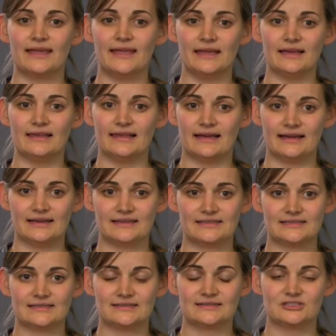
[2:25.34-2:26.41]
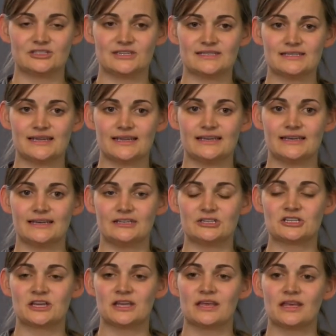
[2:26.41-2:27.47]
Er lacht. Just like in
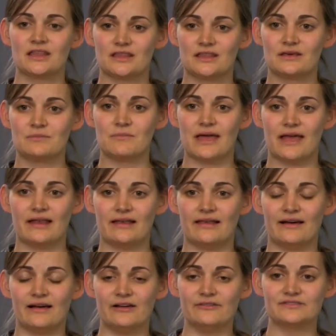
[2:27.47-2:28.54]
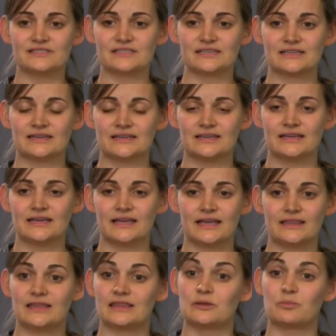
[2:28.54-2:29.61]
English, the man laughs,
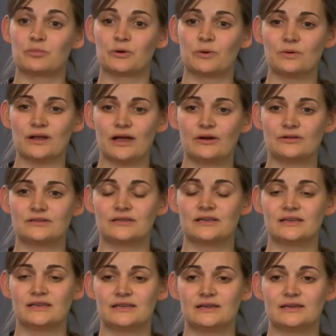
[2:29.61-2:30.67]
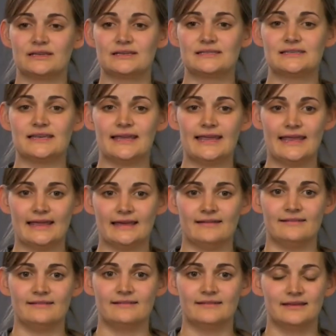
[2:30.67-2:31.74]
and then the pronoun is
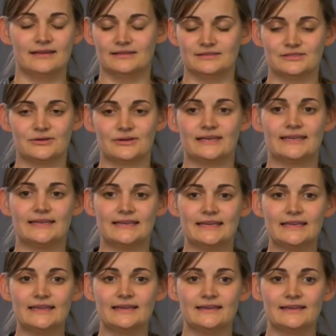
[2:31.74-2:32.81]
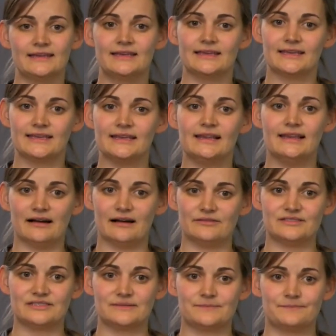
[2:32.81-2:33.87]
he
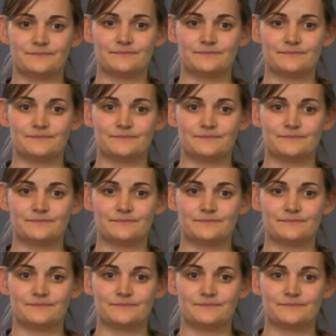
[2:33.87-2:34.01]
laughs.